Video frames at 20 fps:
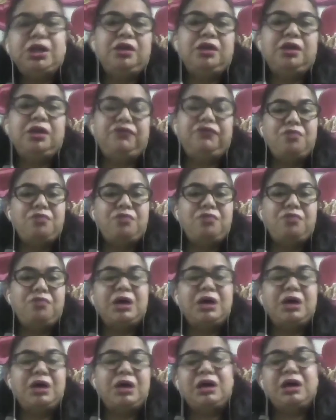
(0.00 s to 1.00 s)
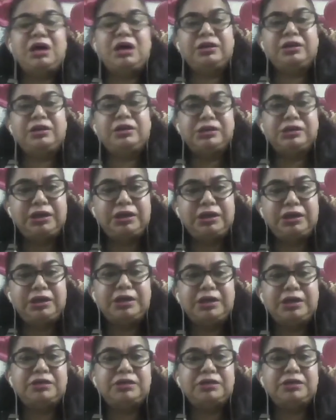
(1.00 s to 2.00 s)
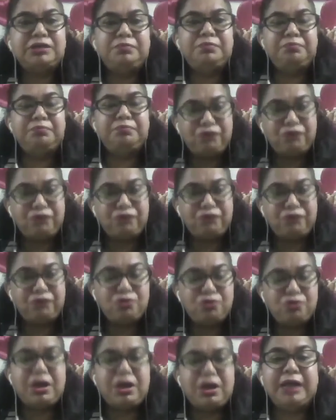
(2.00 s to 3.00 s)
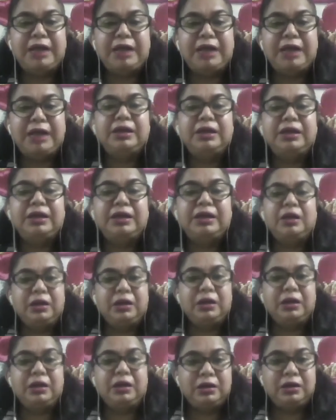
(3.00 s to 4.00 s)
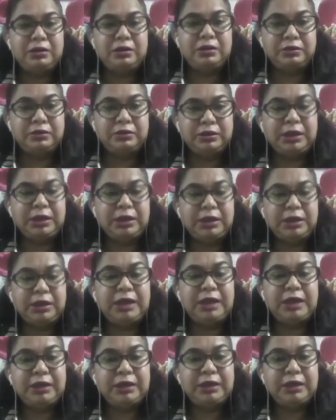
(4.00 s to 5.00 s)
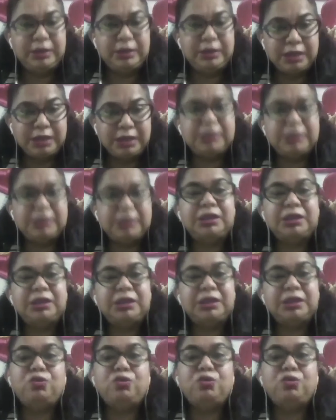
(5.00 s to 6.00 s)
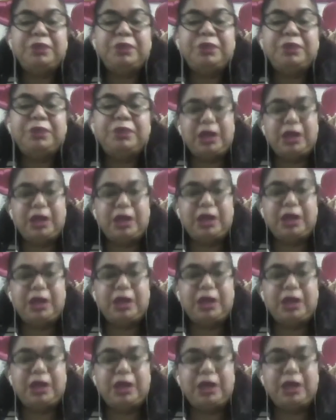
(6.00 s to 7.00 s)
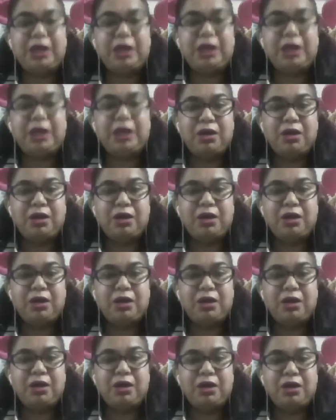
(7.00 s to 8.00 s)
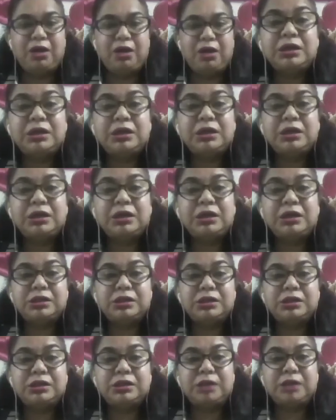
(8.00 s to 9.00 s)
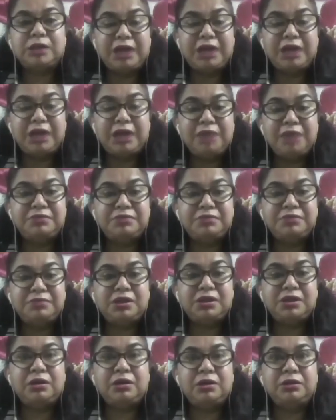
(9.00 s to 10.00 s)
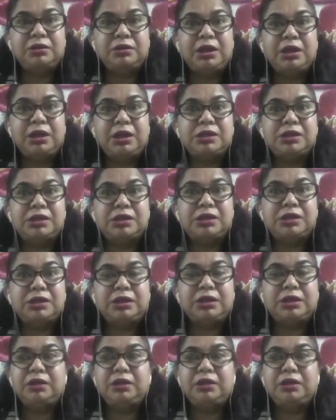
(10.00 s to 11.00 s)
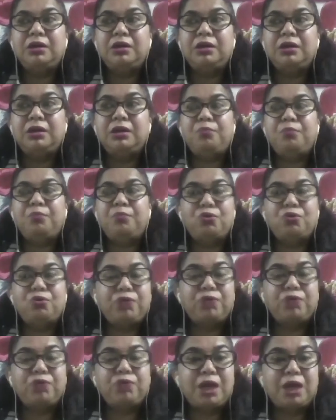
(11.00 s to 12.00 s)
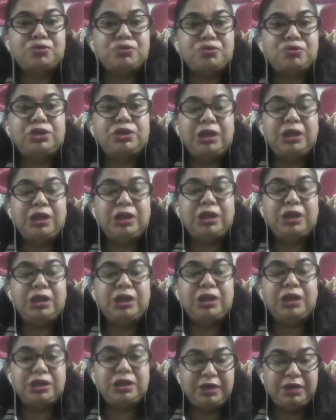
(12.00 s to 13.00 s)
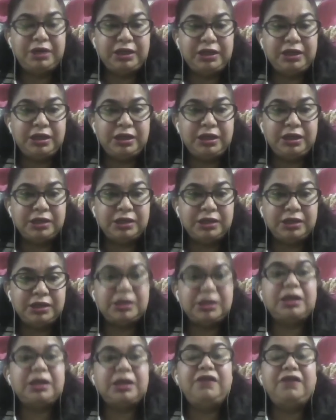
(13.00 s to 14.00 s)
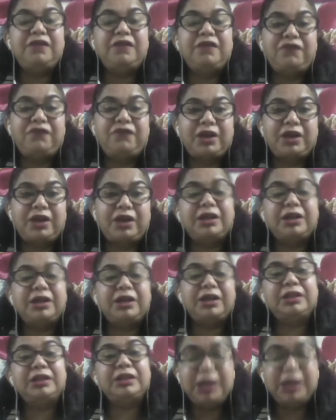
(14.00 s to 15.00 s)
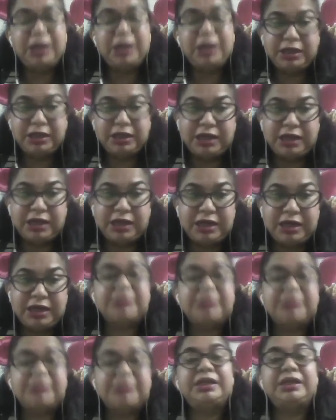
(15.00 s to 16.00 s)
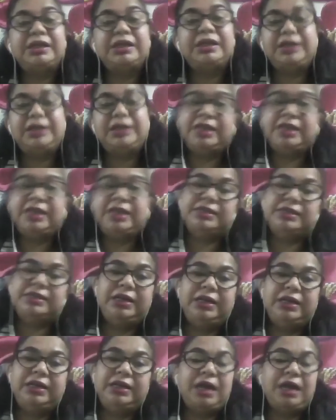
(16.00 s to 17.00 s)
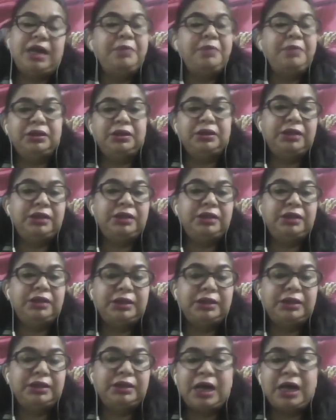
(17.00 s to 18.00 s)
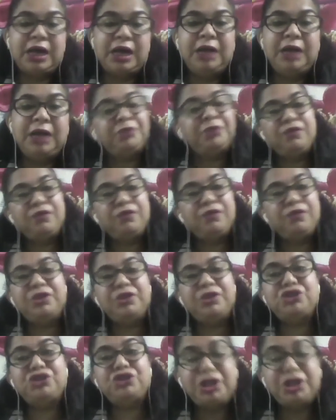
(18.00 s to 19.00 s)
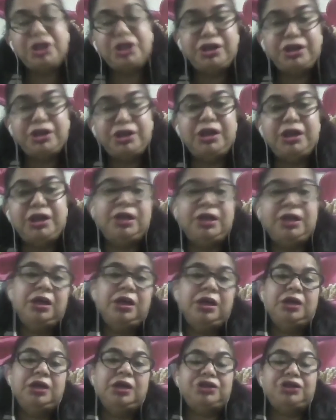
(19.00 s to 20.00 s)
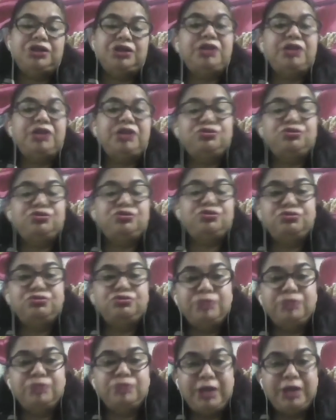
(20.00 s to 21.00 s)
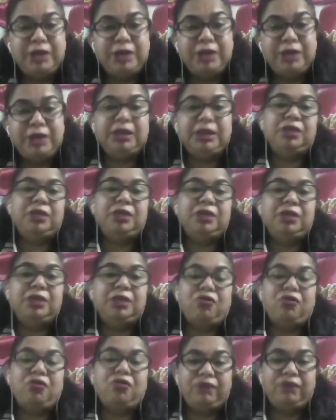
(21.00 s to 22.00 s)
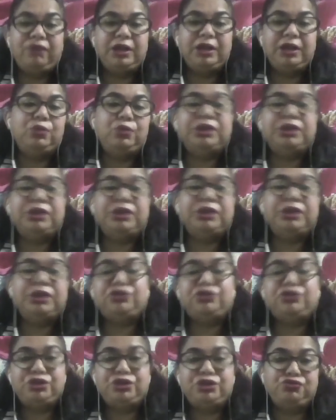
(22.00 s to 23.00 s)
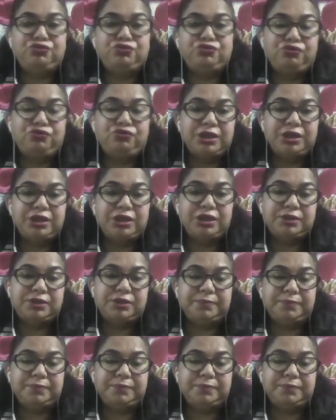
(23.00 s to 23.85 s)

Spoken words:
inform our consultants beforehand that yes, this could be the delay. Or there are sometimes there are certain programs or the eligibility is little different, then in that case it takes little time. Other than that, we generally try to get the offer letter within 3 to 4 days.